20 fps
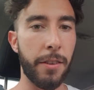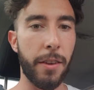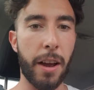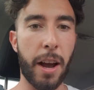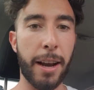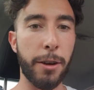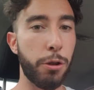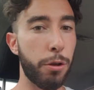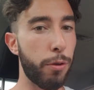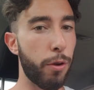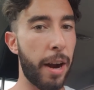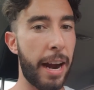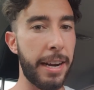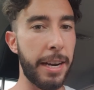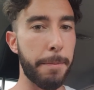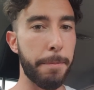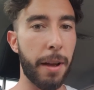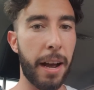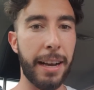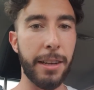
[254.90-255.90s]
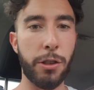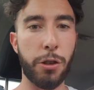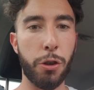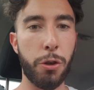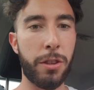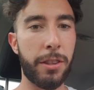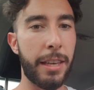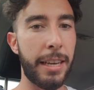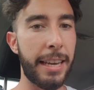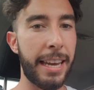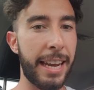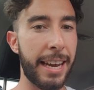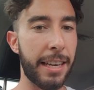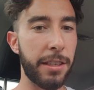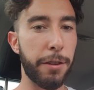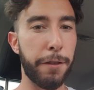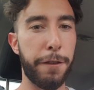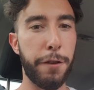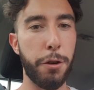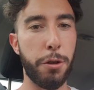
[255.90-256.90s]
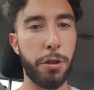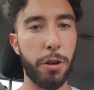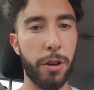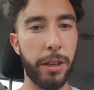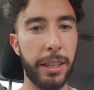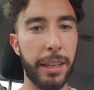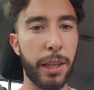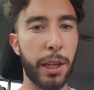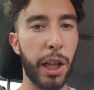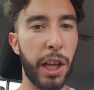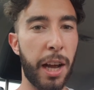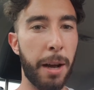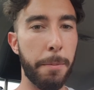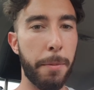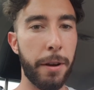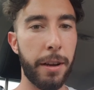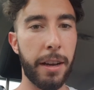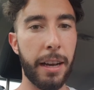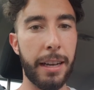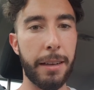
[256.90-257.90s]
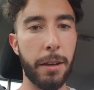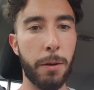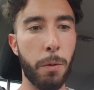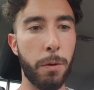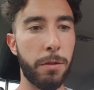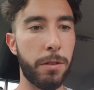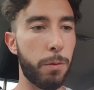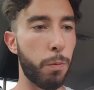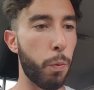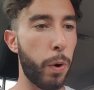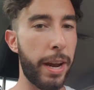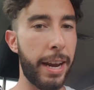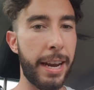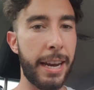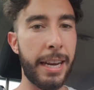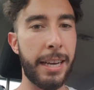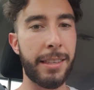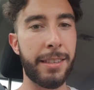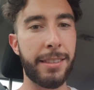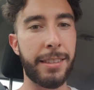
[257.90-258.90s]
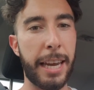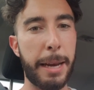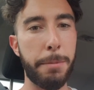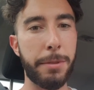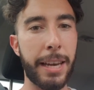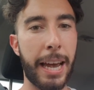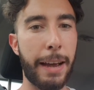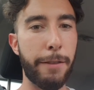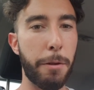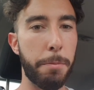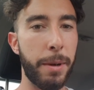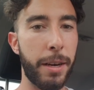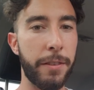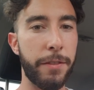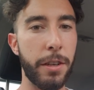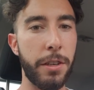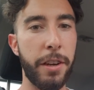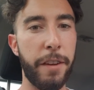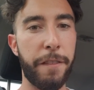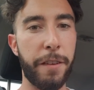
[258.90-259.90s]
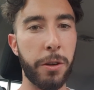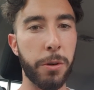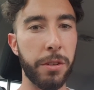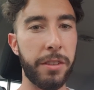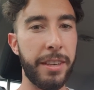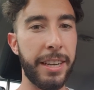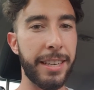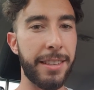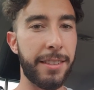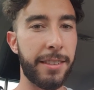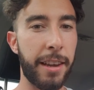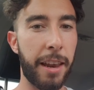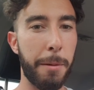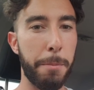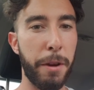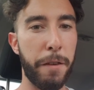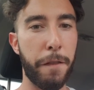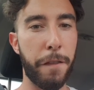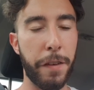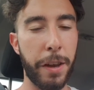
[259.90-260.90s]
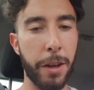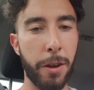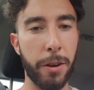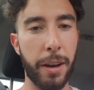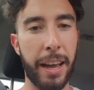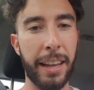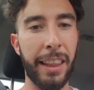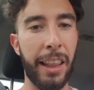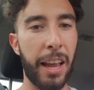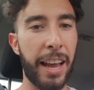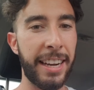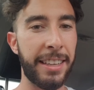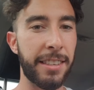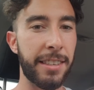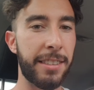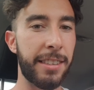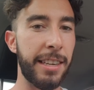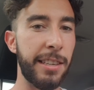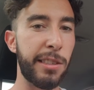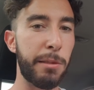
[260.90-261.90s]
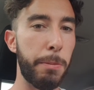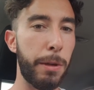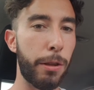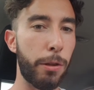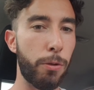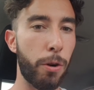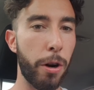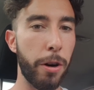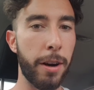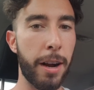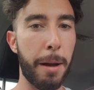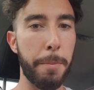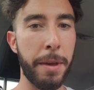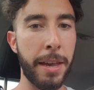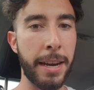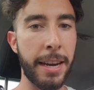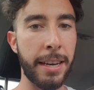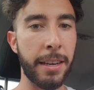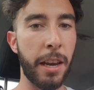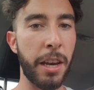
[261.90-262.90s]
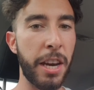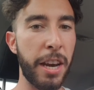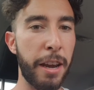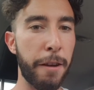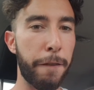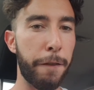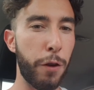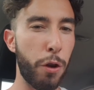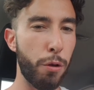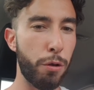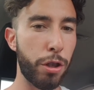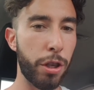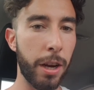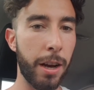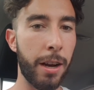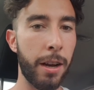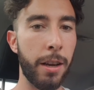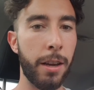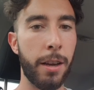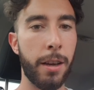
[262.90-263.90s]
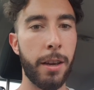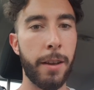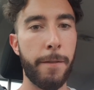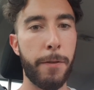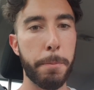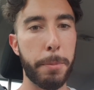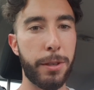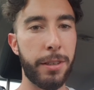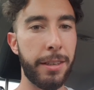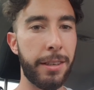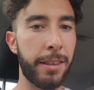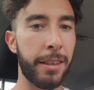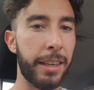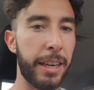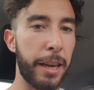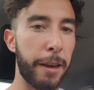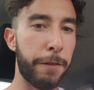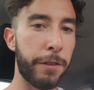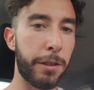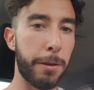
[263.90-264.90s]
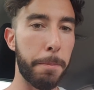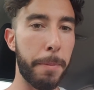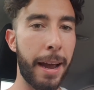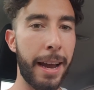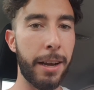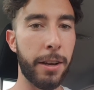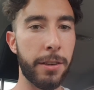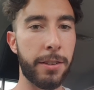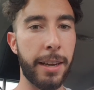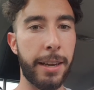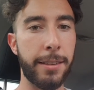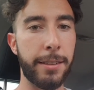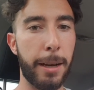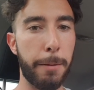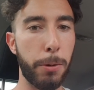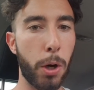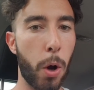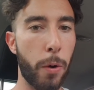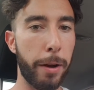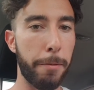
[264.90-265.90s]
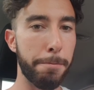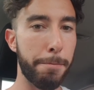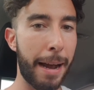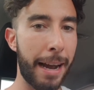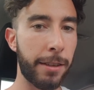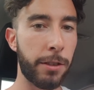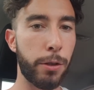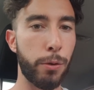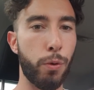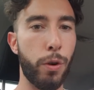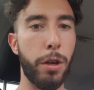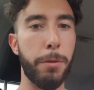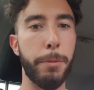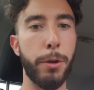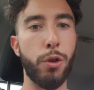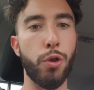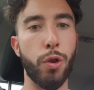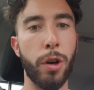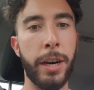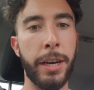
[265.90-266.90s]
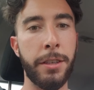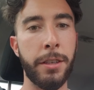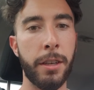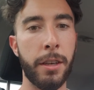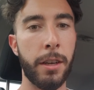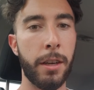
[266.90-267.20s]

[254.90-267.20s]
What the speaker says: I do rate him. I do think he has a future at the club. We seem to have a bit of a difficulty at centre midfield. I'd like to see Smith-Rowe come in the near future, particularly if Ceballos ends up going back to Real Madrid.